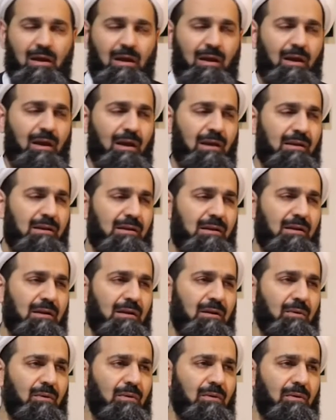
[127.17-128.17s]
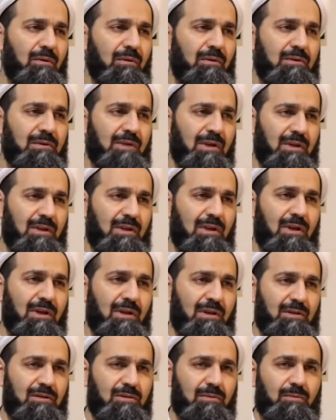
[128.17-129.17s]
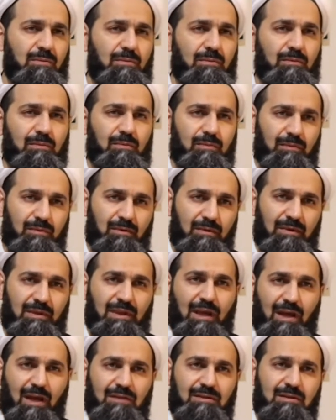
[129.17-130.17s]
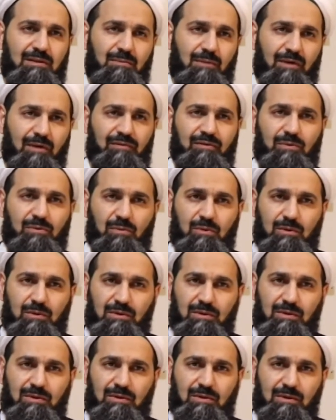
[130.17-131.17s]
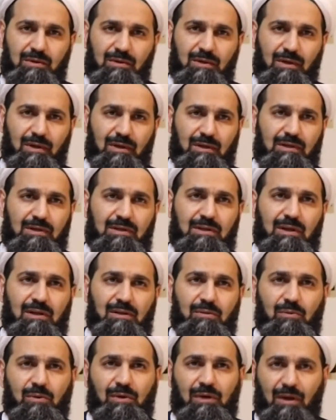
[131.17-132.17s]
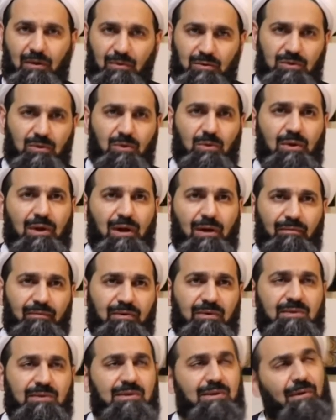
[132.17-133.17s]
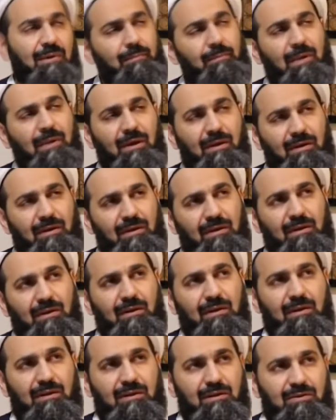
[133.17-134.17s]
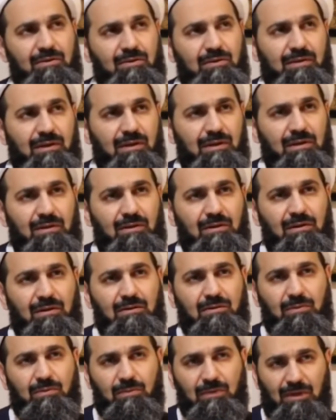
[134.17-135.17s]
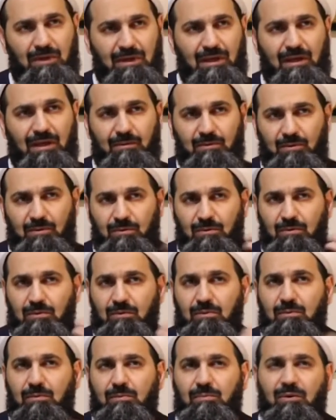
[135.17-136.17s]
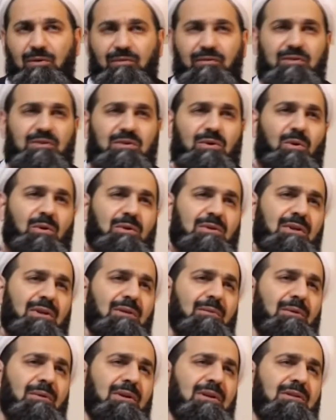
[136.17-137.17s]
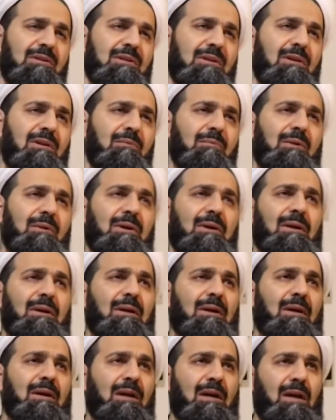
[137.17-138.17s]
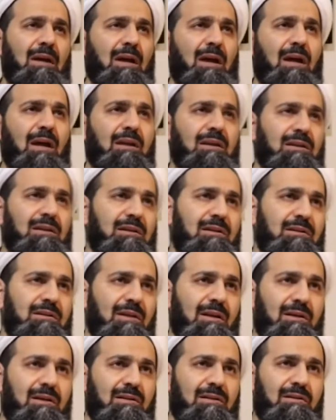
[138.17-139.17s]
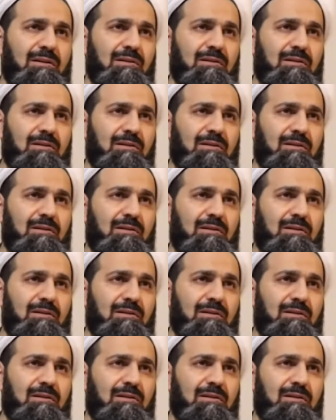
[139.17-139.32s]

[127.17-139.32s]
And Sayyidina, they asked him afterwards, and he said, when I was going up first step, Sayyidina Jibreel came to Prophet Sallallahu Alaihi Wasallam, and he said,